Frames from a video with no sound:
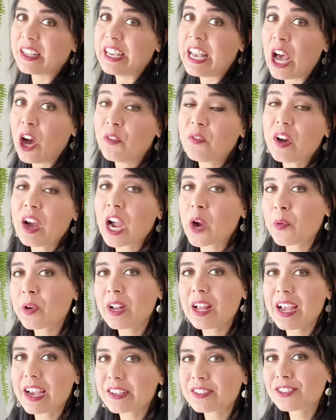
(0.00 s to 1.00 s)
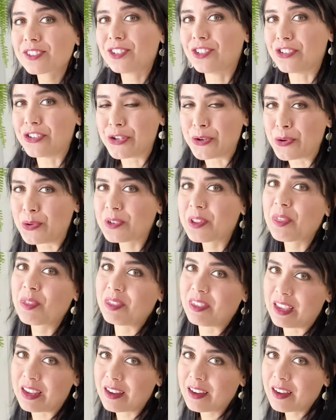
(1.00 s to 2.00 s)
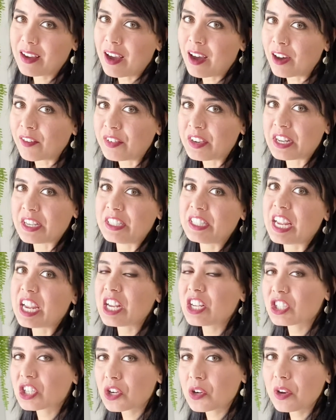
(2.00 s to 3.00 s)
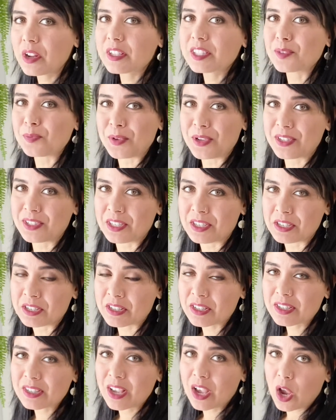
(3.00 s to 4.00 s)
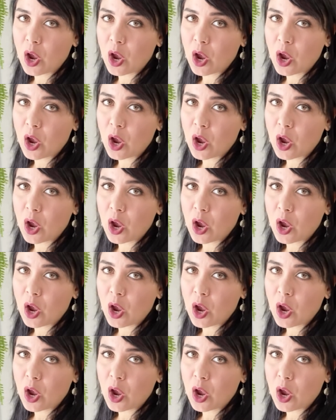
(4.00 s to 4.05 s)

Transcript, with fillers: Now, if I were to ask you to think of an endangered species,